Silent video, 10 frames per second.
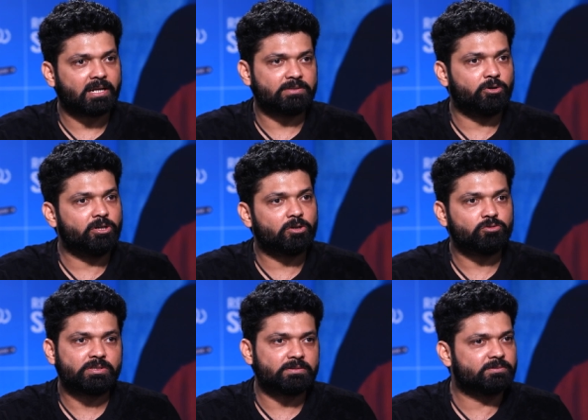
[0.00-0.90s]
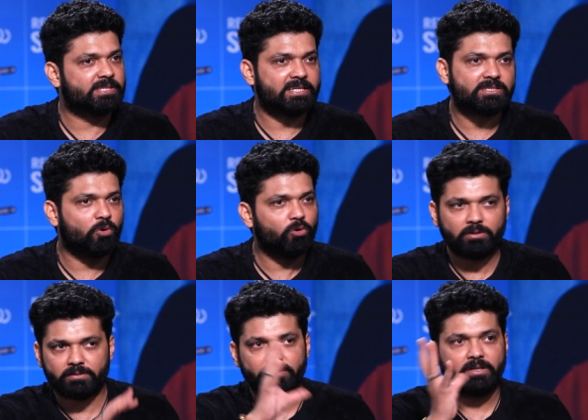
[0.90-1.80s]
Rajamouli garu changed the whole
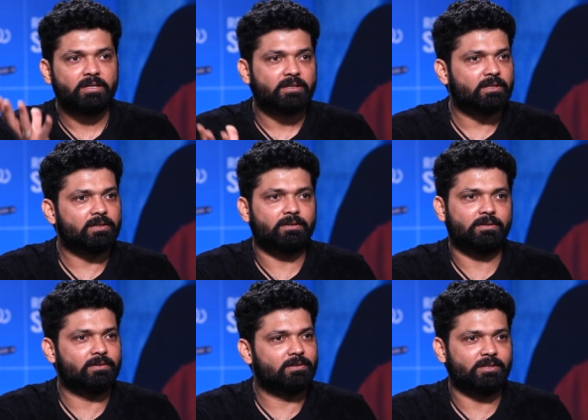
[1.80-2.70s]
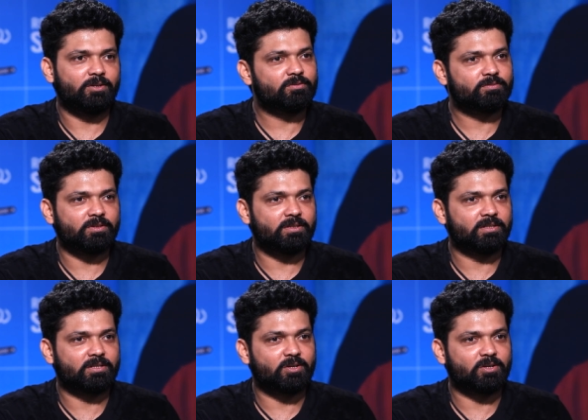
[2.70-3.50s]
uh, you know uh,